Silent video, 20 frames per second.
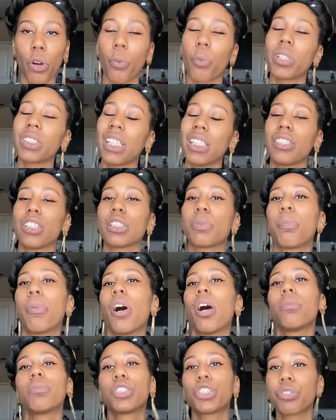which they just
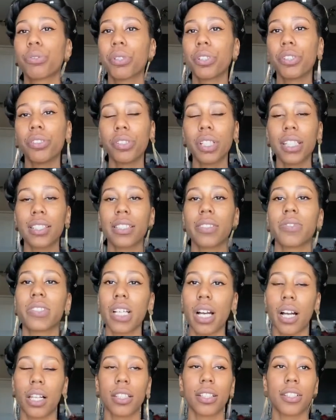pumped trillions of
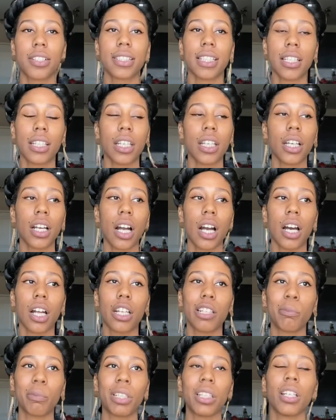dollars in the
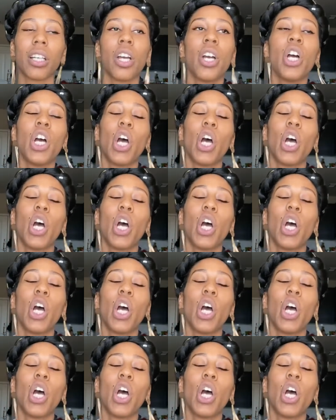economy,